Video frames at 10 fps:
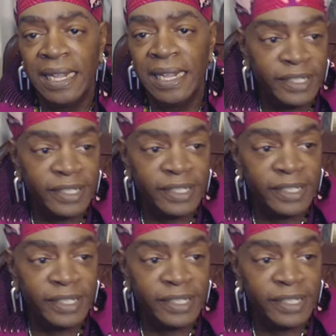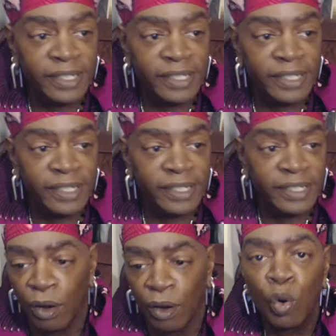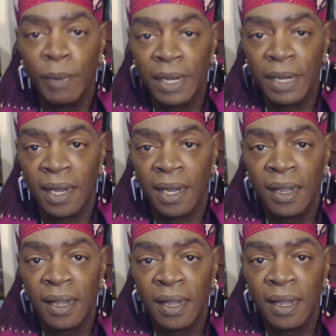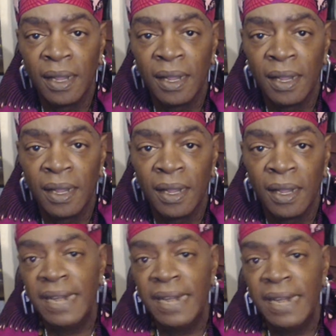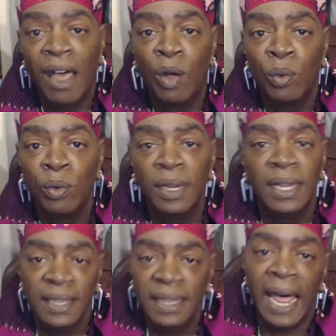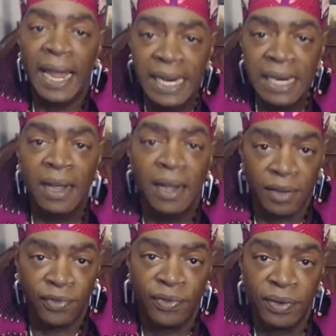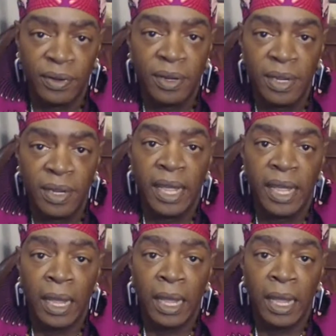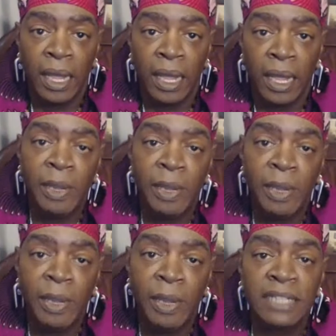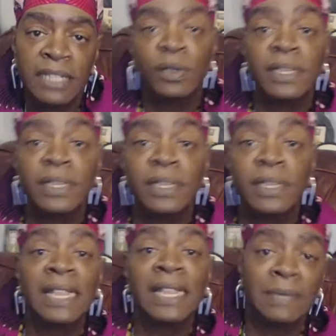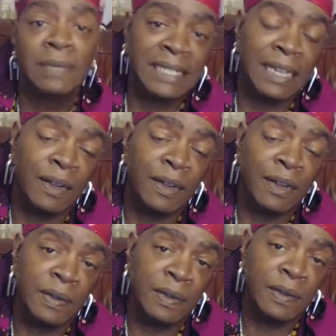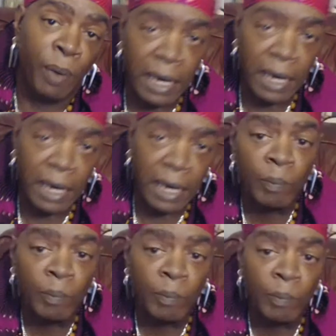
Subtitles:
tools of Orunmila are now not enough if people are looking to sort of set themselves apart